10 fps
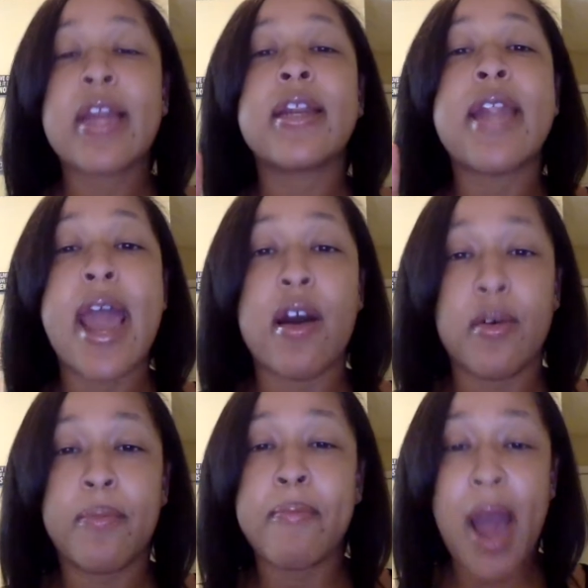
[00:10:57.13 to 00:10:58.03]
Now,
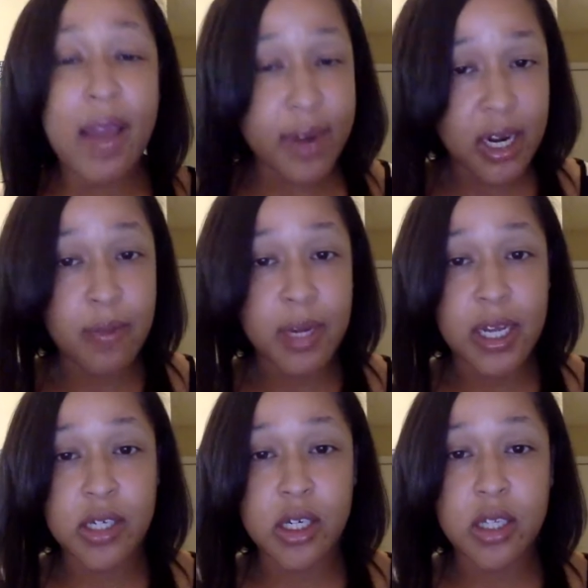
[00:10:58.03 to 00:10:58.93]
my
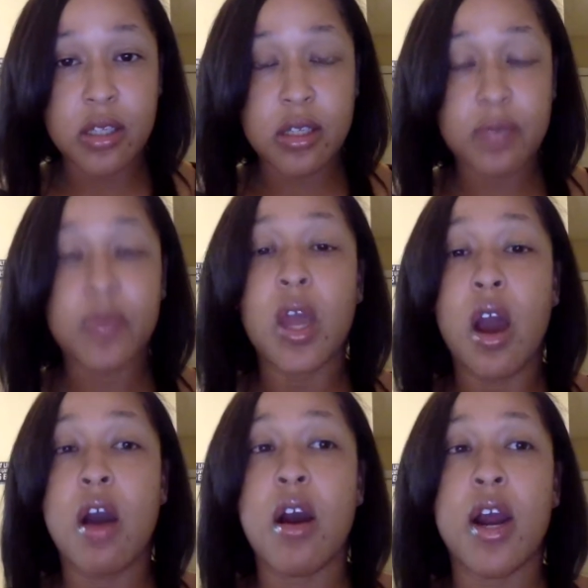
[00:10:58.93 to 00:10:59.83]
recommendations
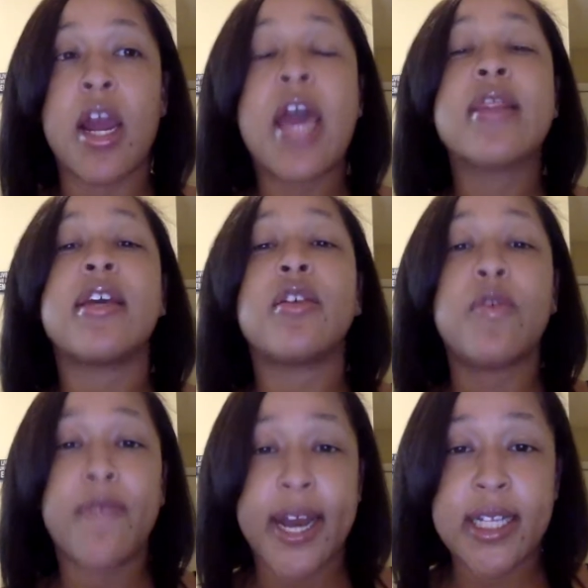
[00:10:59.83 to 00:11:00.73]
are that you
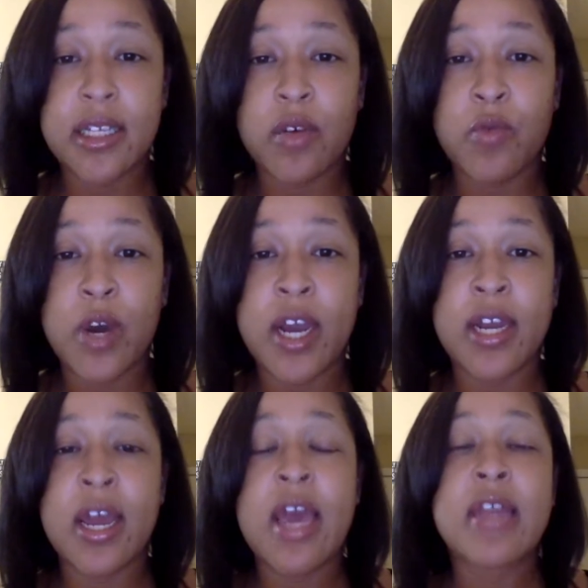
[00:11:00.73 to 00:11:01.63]
find
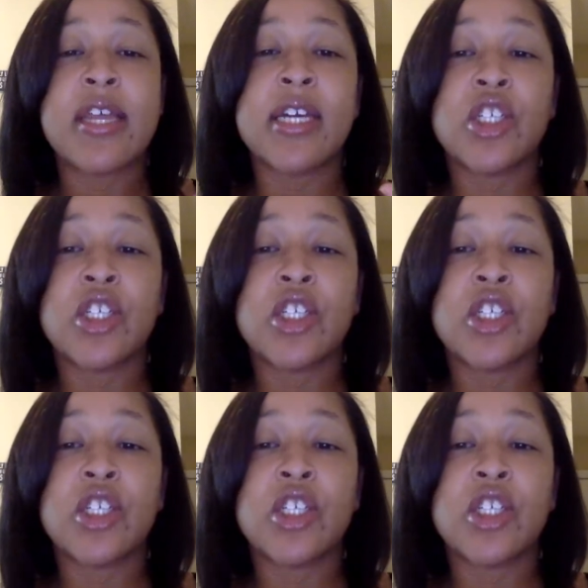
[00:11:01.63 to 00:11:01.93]
someone that